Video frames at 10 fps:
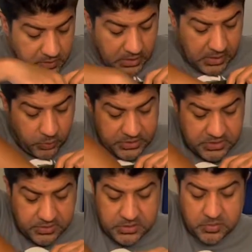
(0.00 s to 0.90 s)
I wish
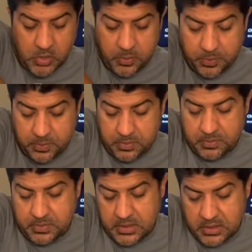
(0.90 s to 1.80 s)
there was a small
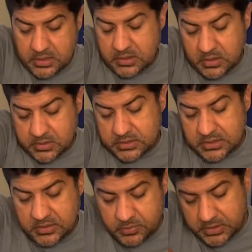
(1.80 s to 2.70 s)
little
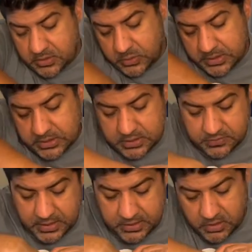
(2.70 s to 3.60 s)
sleeve, you know, where it
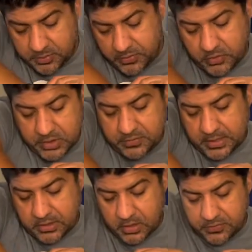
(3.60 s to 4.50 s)
divided off, before it
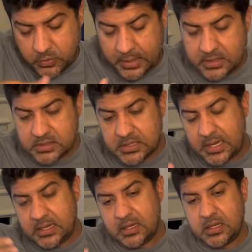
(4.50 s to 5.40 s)
divided off, where I could
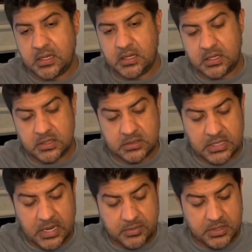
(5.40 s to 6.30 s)
slide a
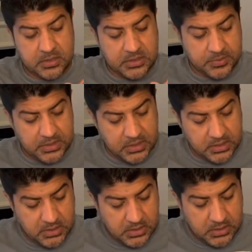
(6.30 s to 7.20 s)
tablet or something in.
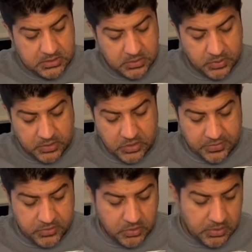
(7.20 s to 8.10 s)
So when I
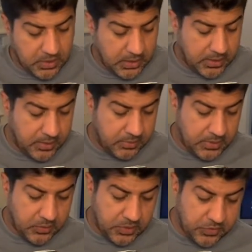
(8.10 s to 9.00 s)
travel,
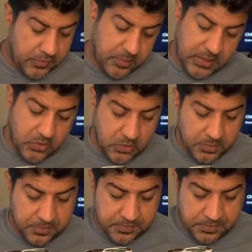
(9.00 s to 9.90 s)
like when I travel back home
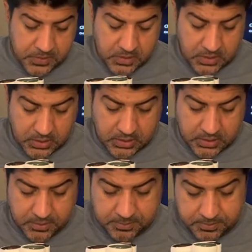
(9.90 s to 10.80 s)

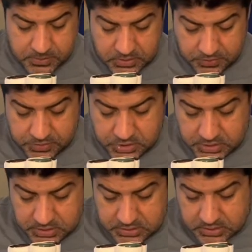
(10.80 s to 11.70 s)
to
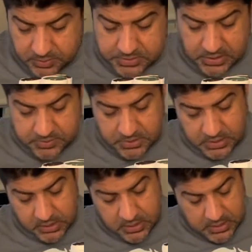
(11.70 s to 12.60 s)
Virginia a couple of times a
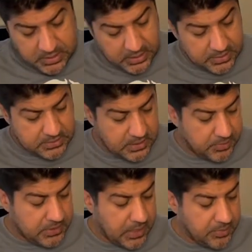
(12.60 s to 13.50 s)
year, I like to take
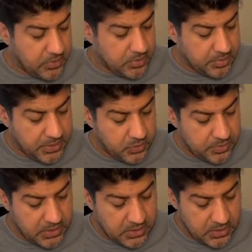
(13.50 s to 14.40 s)
my tablet on the plane with me.